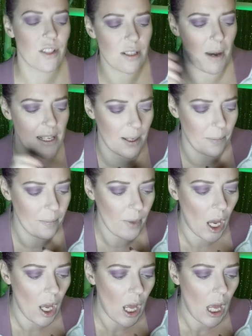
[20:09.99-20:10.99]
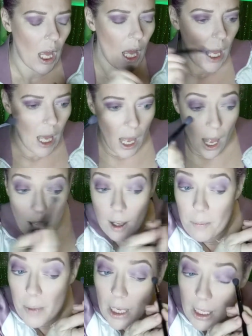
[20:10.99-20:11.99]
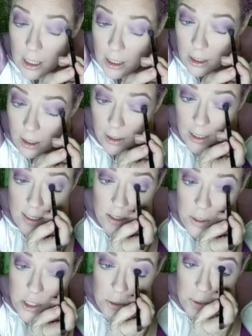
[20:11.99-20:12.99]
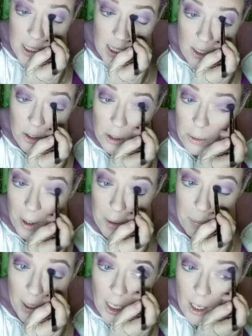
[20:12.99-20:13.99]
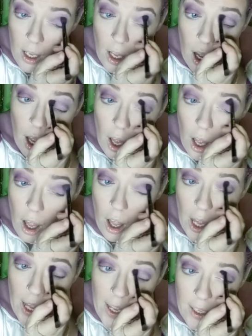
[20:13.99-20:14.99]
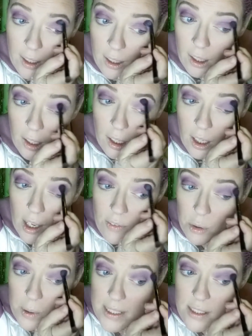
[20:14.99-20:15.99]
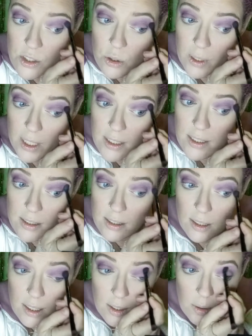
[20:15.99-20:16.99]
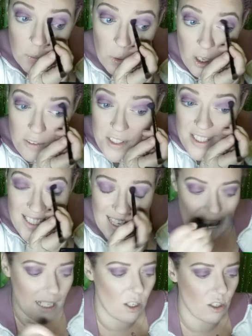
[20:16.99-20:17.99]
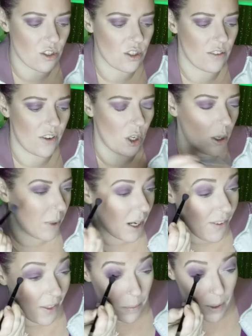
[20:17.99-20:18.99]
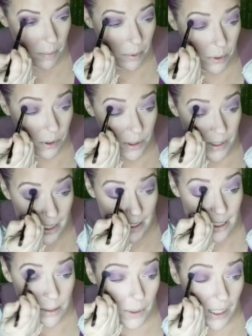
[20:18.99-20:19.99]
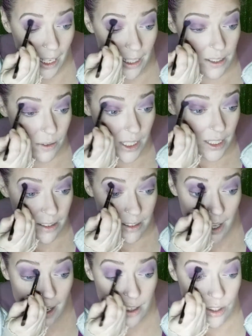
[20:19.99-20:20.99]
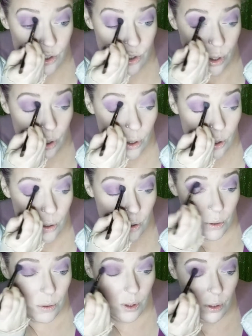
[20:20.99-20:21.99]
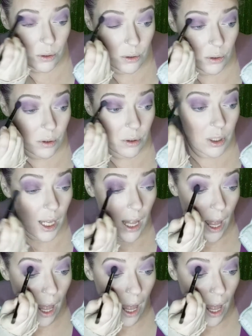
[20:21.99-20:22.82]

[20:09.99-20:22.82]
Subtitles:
She's amazing. Yeah, so I do want to get her one, but I have always enjoyed what I've seen, not just of her, but of other people using these Pilates rings. They are so cool.